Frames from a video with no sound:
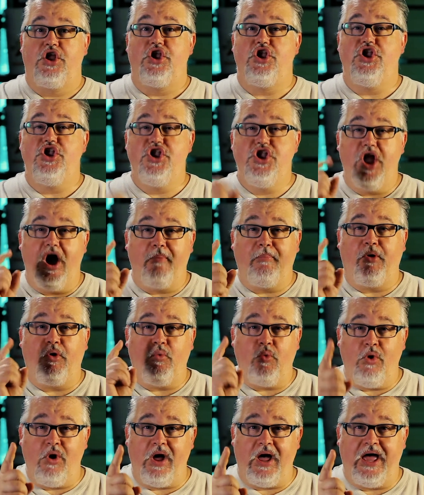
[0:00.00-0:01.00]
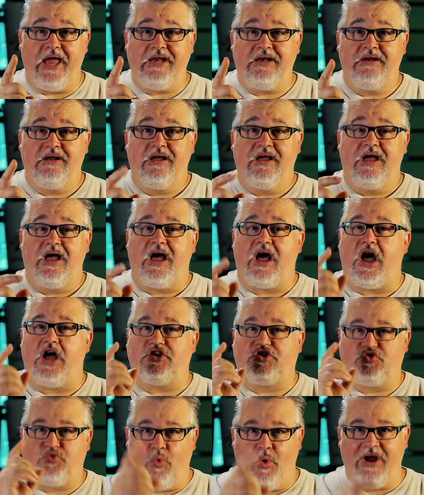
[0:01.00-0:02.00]
Number one, a
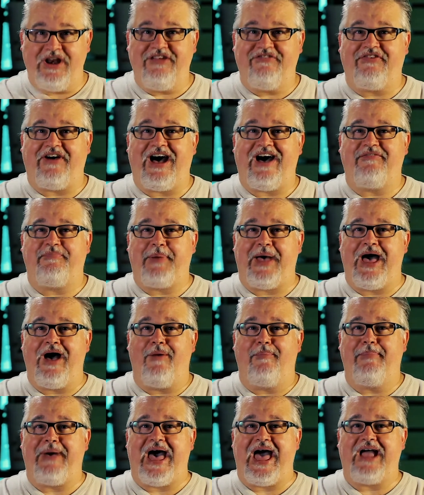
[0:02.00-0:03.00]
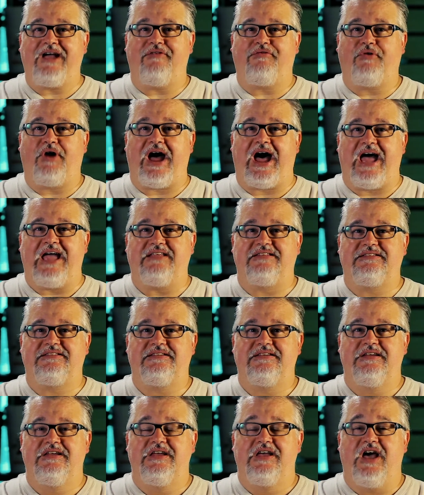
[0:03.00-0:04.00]
25-pound bag of
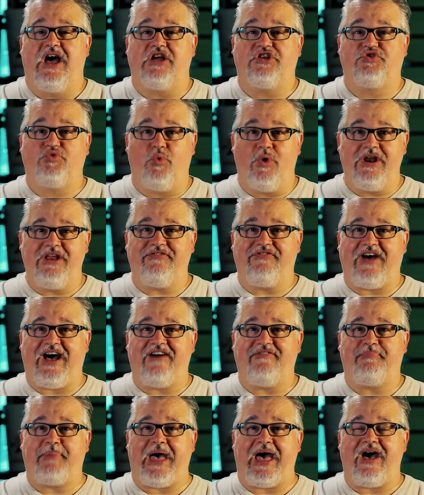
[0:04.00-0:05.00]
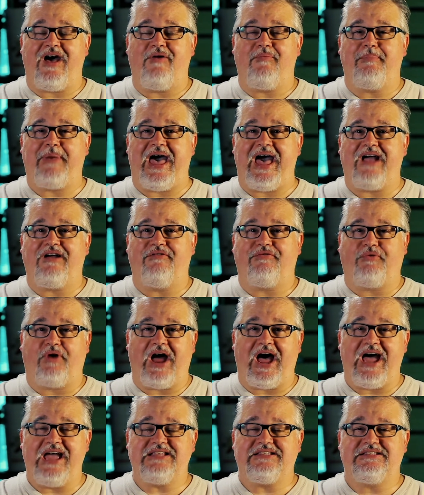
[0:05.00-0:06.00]
rice. A 25-pound bag of
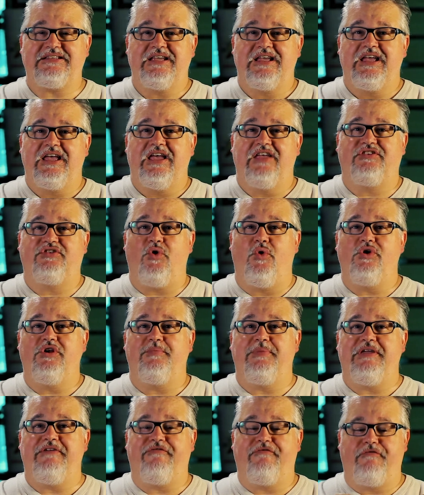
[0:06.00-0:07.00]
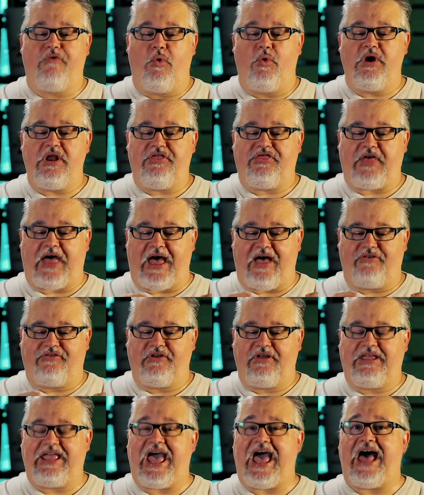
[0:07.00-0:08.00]
rice is going to be
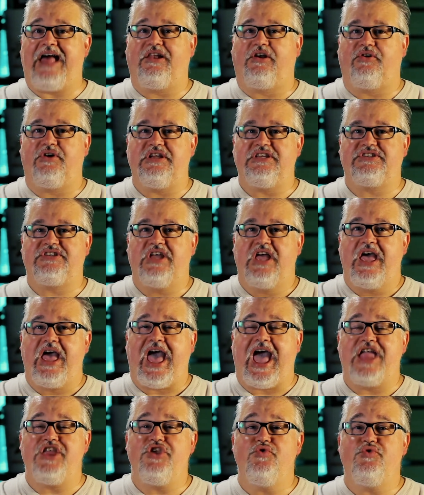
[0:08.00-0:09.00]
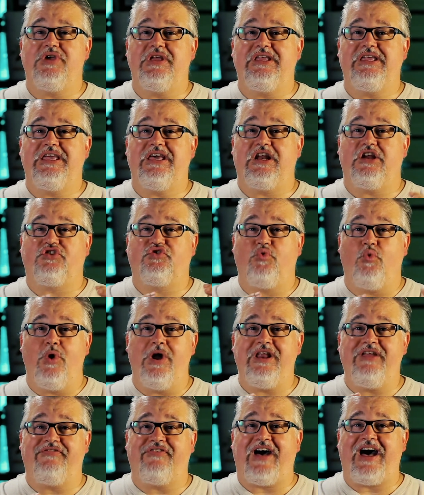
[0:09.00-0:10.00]
40,000 calories, and you can get a
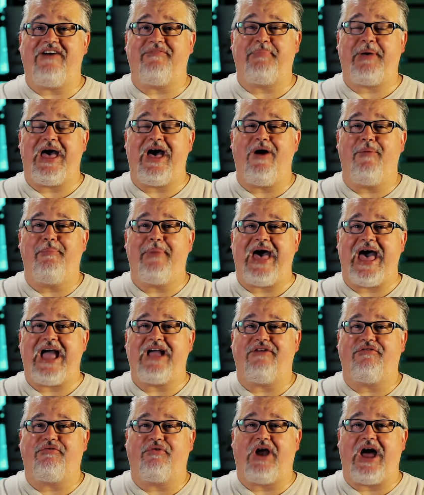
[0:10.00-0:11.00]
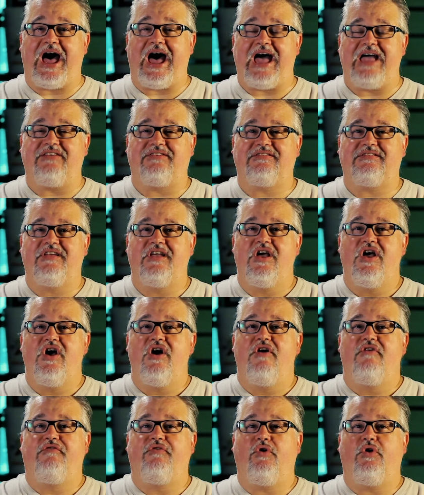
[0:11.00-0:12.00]
25-pound bag of rice
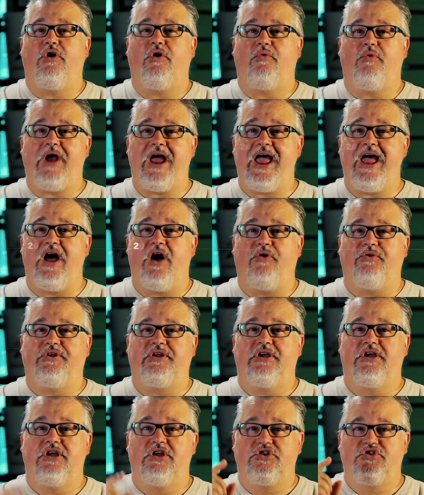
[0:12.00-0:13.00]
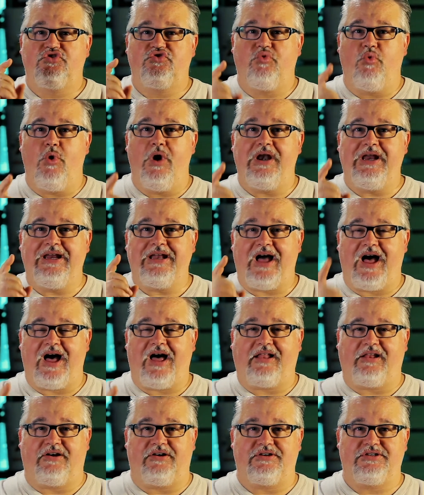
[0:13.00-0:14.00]
for around
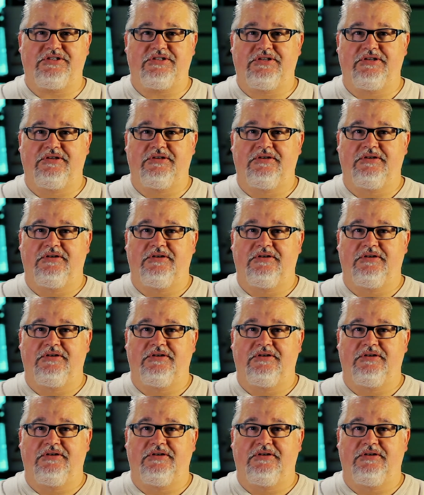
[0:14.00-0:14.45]
$20.